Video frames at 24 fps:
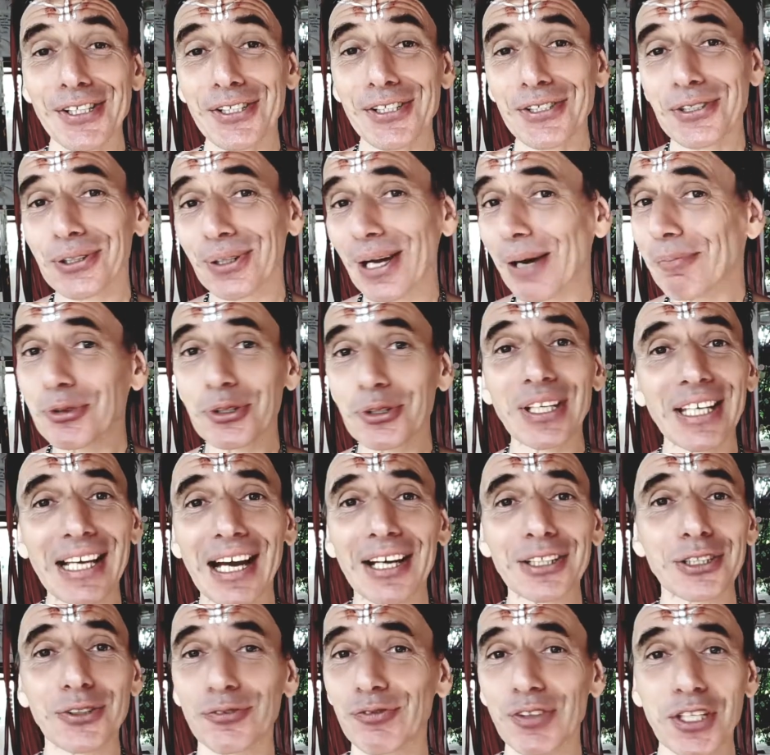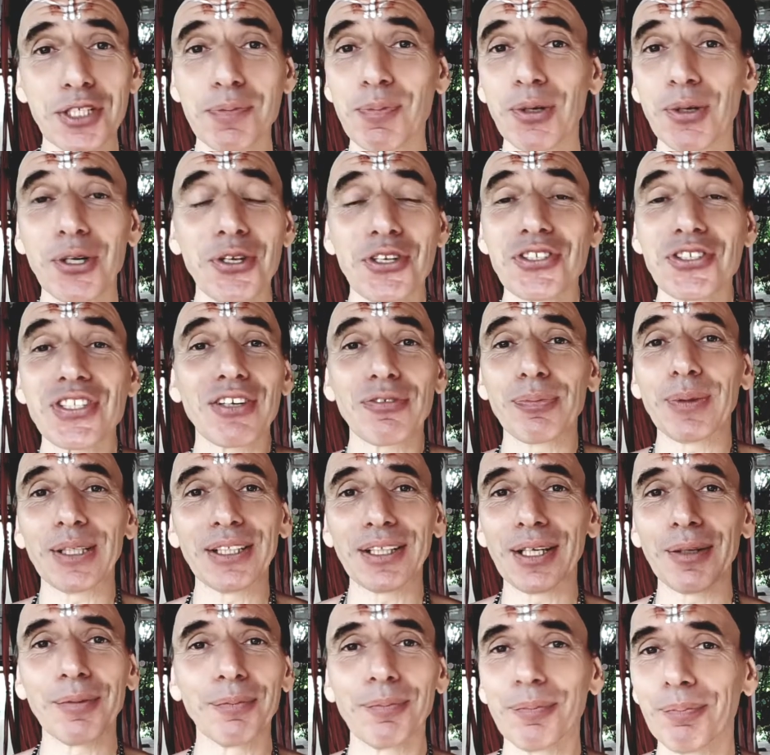you know, I'm talking out of experience. I've been
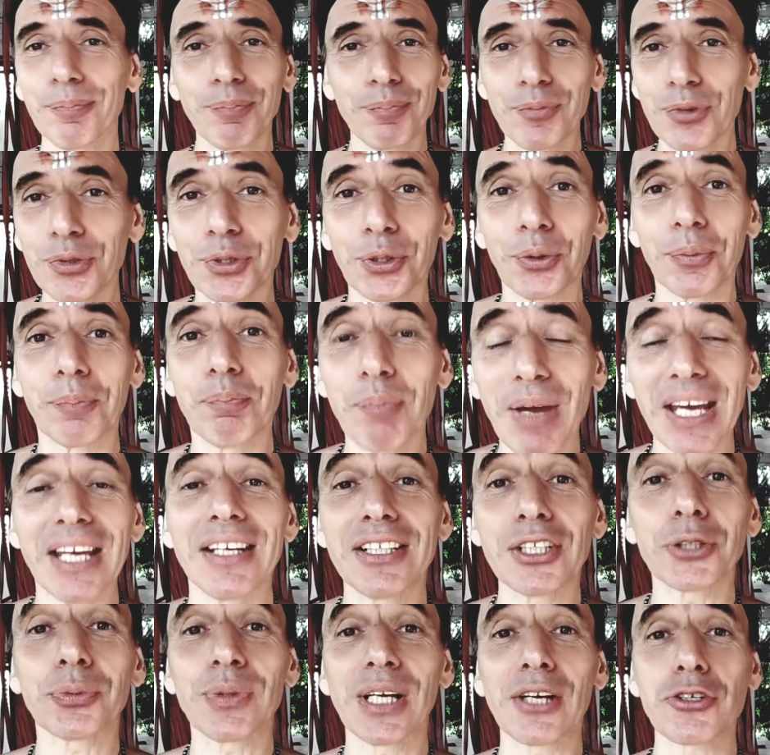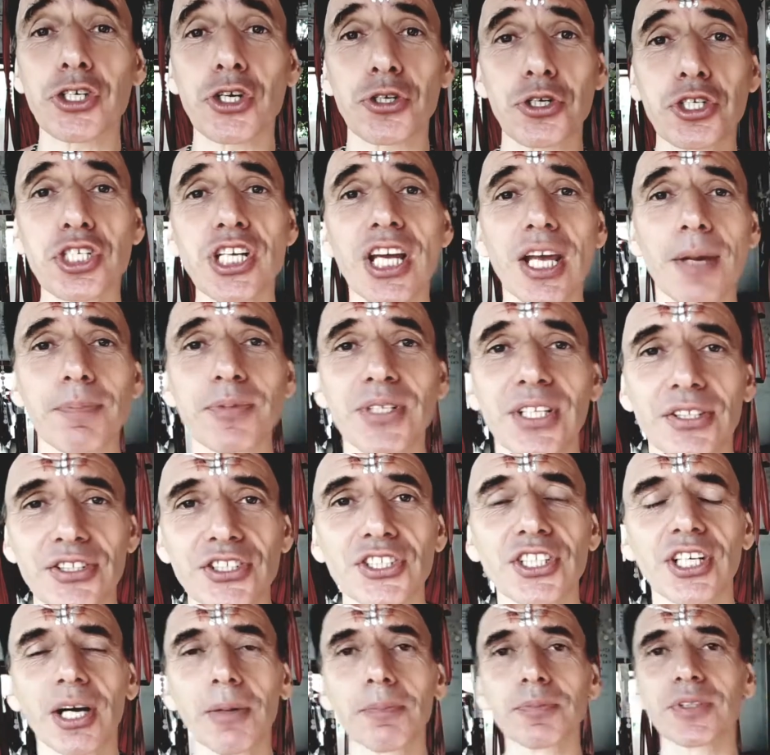in you know many relationships, and
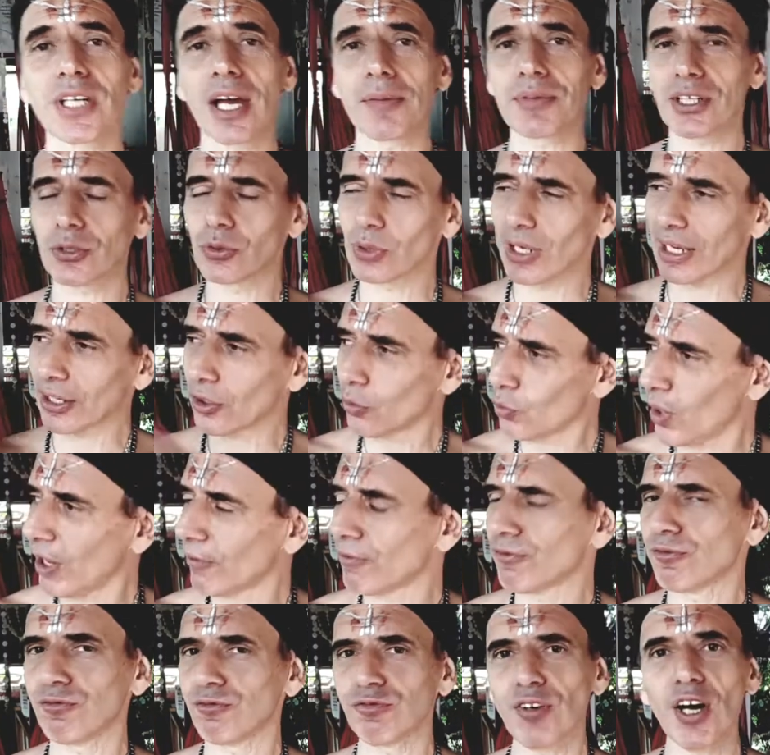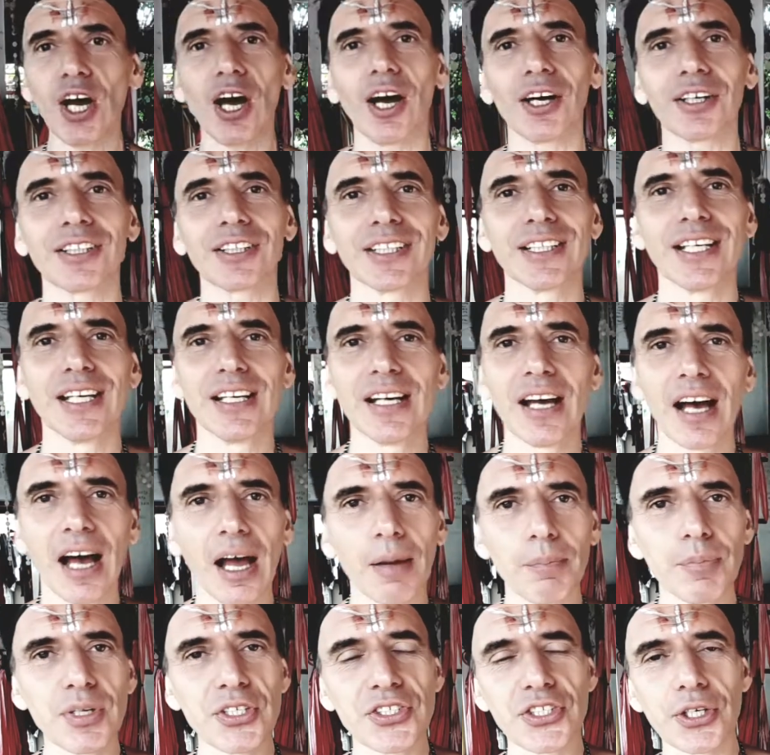sometimes i go like, what fuck. I
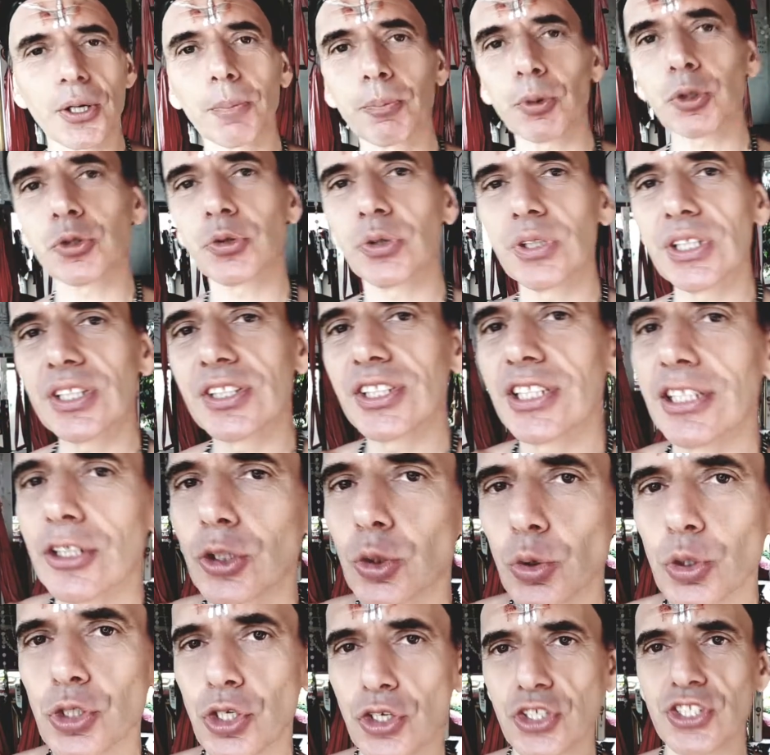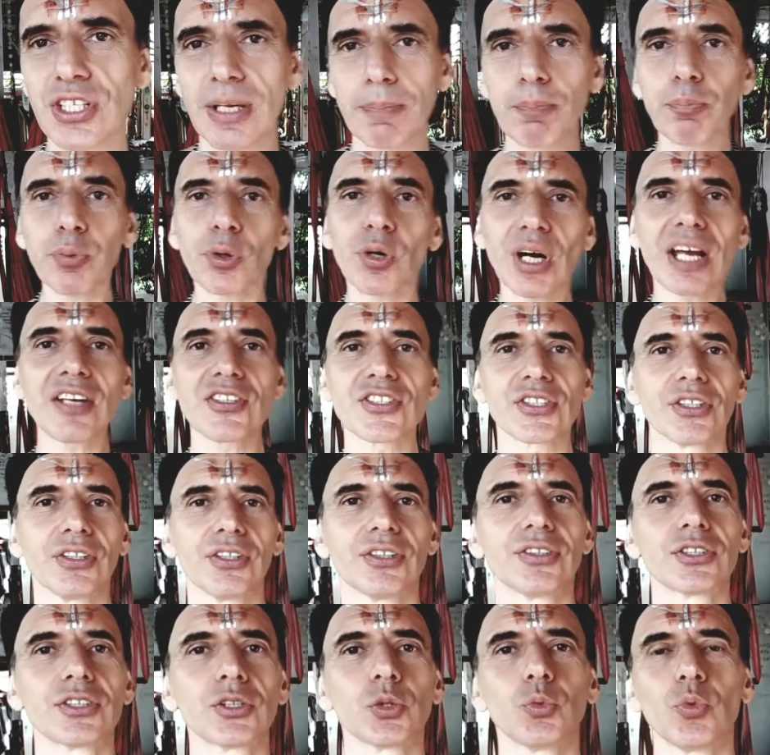miss the opportunity to just stay
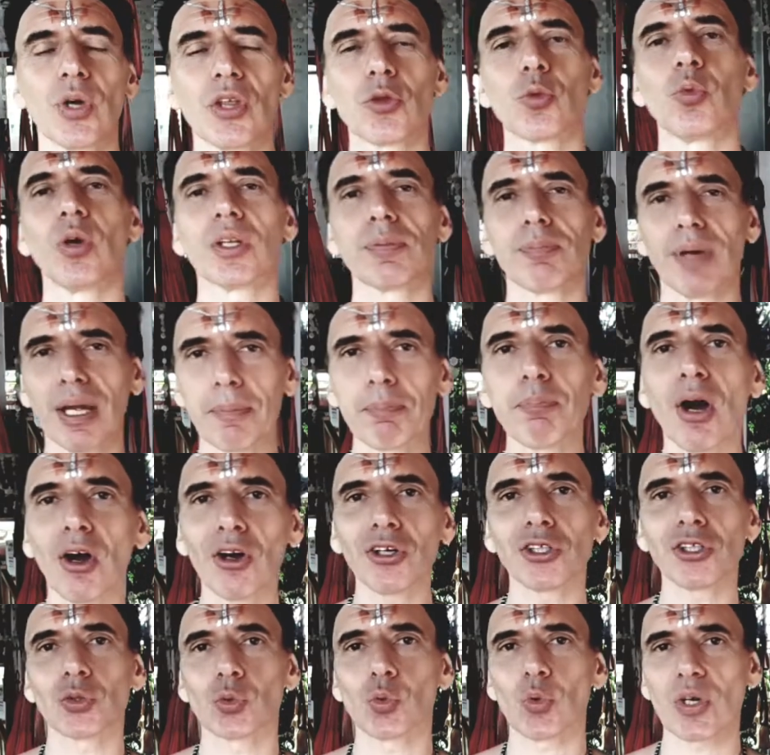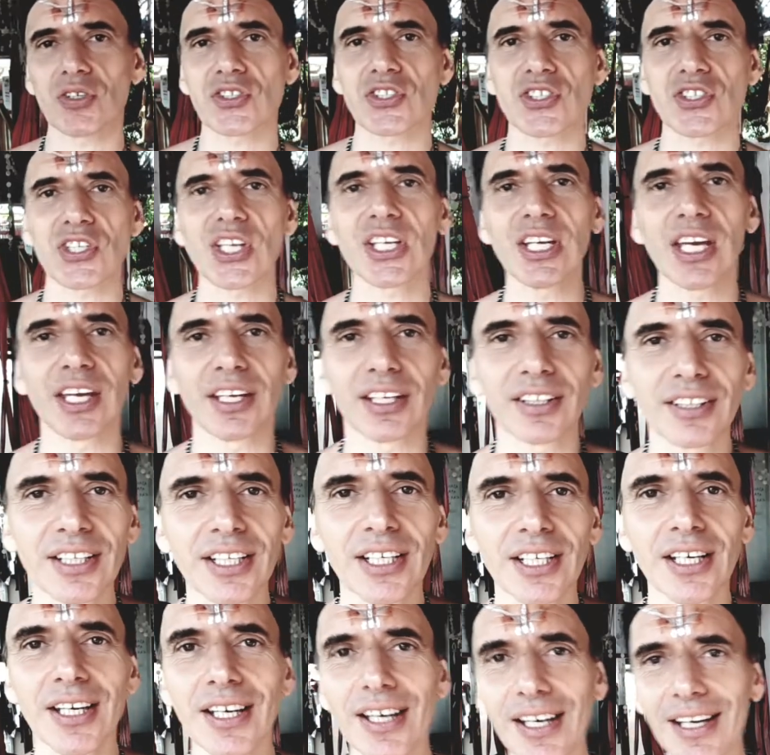present with what my partner was saying
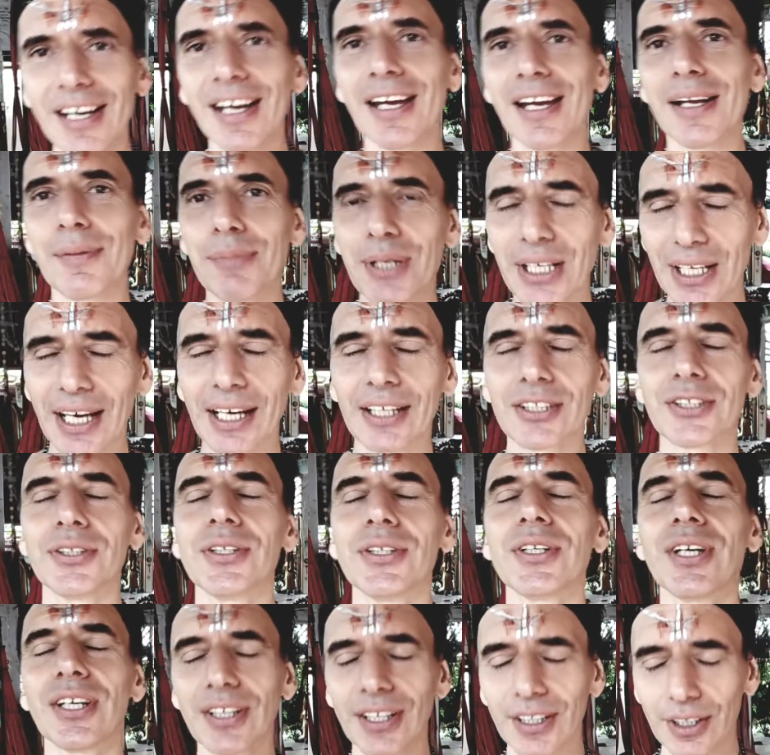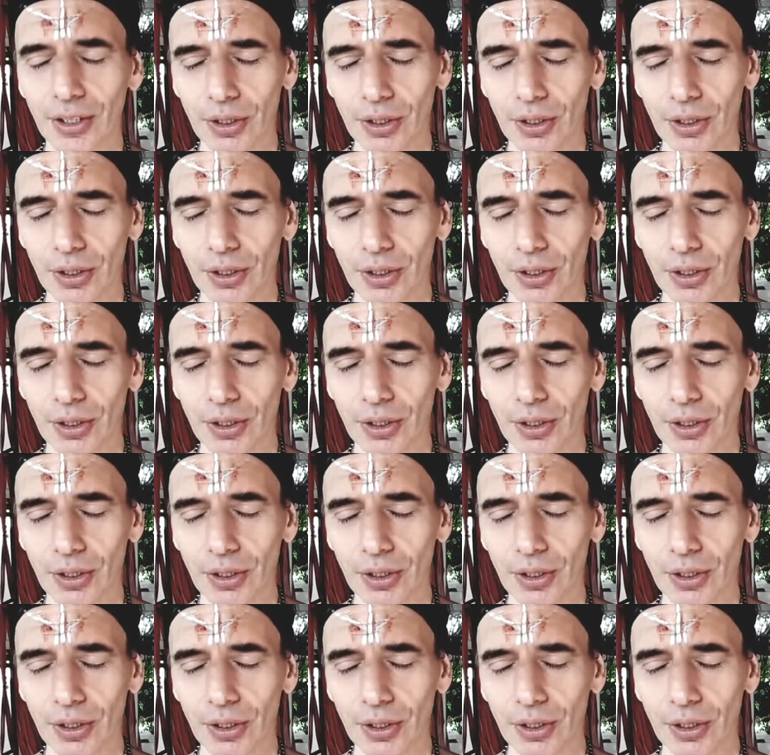and be like, okay,